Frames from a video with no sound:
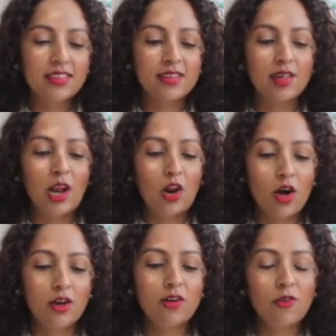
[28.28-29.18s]
there's a
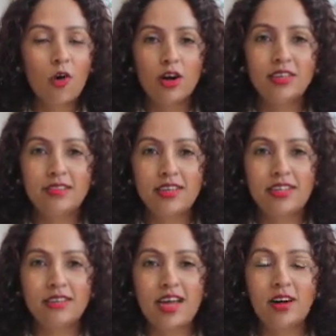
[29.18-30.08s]
lot of
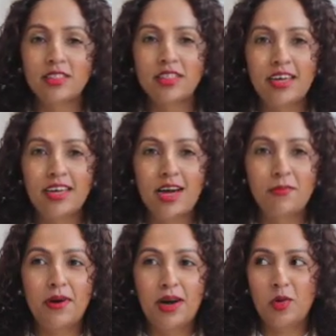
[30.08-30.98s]
content out there
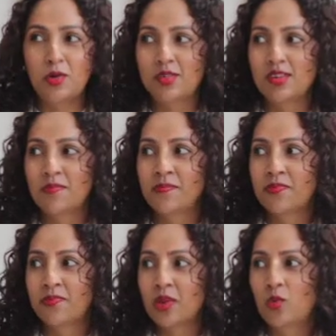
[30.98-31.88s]
about
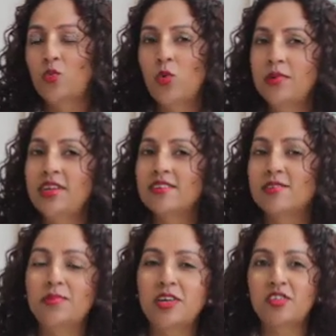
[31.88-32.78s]
women
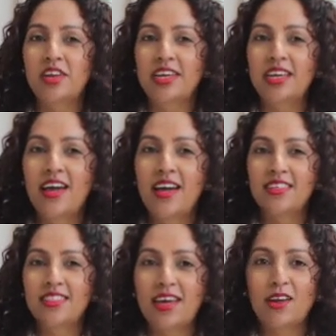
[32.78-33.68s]
especially
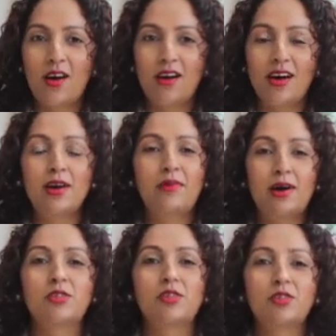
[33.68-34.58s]
that are
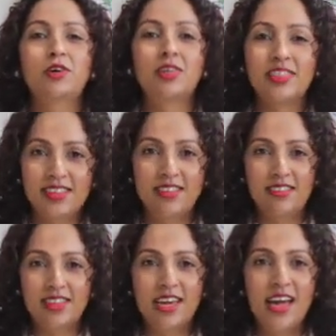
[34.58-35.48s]
about to turn
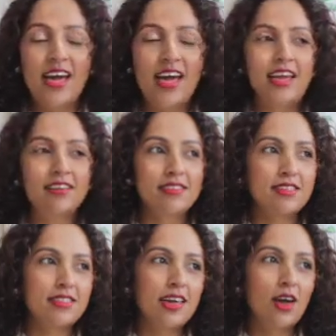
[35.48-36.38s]
30. And it's
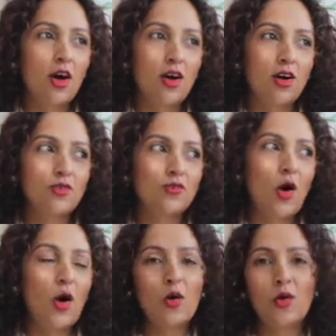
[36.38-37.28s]
this thing
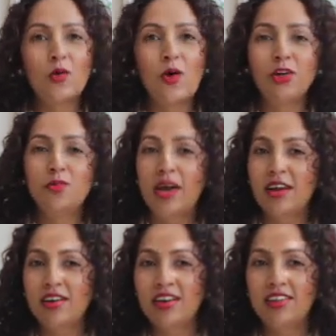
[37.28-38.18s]
of, oh, are you
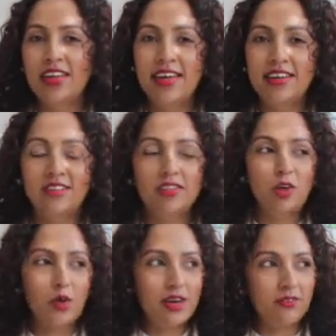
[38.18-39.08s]
married yet?
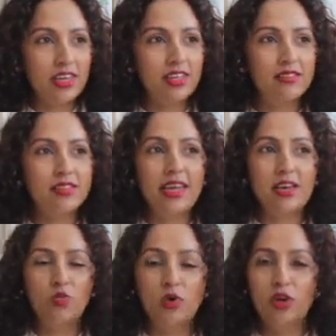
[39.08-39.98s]
Do you have kids
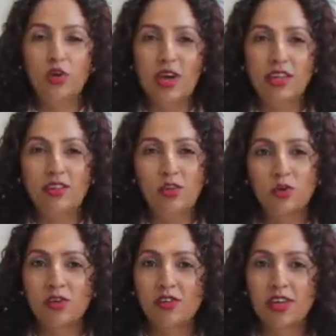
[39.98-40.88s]
yet? Where are you at in
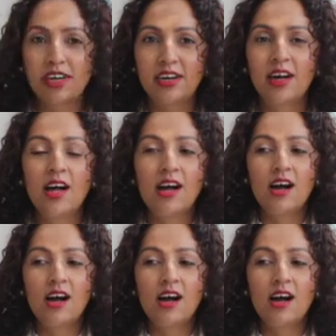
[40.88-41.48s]
your career?